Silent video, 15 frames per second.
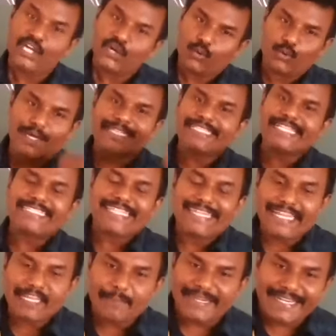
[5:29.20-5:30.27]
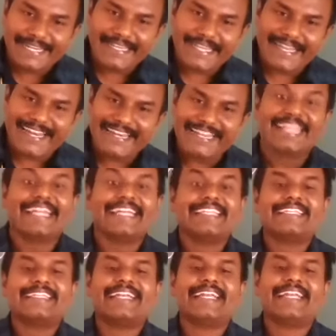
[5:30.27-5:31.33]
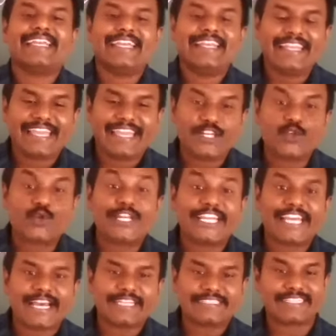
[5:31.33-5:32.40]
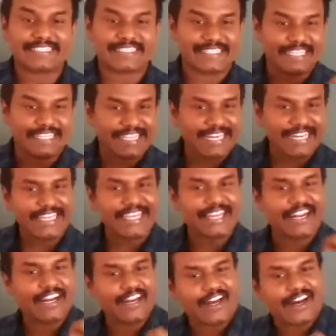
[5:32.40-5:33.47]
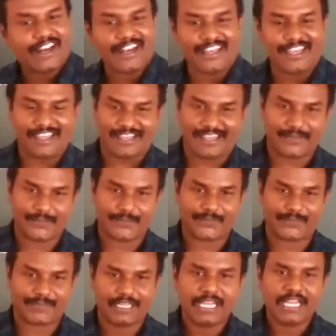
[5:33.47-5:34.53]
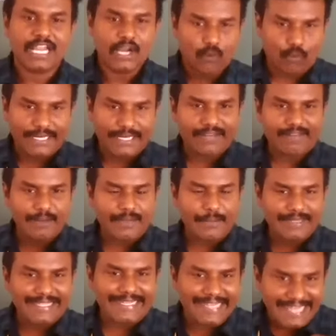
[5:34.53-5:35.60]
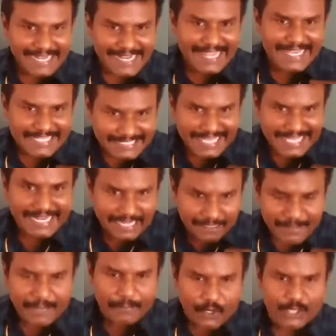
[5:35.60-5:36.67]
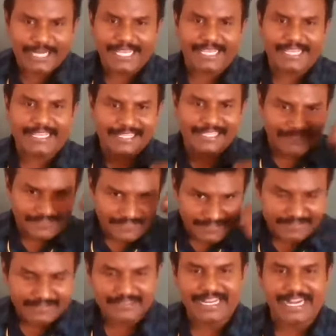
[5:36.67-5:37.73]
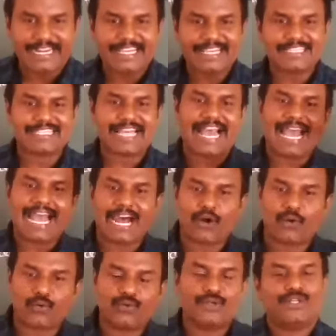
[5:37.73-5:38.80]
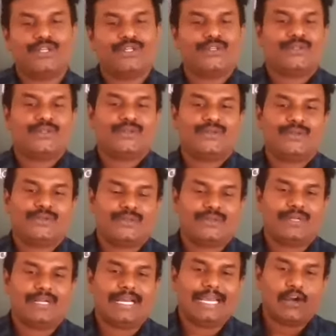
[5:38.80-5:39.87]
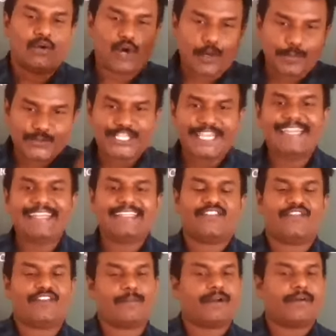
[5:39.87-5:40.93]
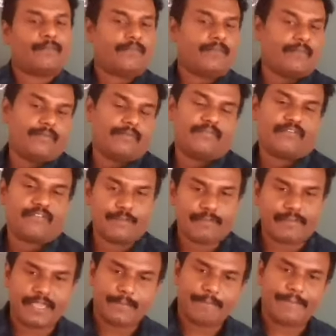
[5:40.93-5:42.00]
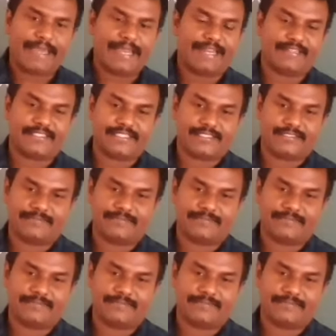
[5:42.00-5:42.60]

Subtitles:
What is the genetic material? DNA, nucleic acids, DNA and RNA. Whatever may be the DNA is there in my body. That is I have obtained from my parents.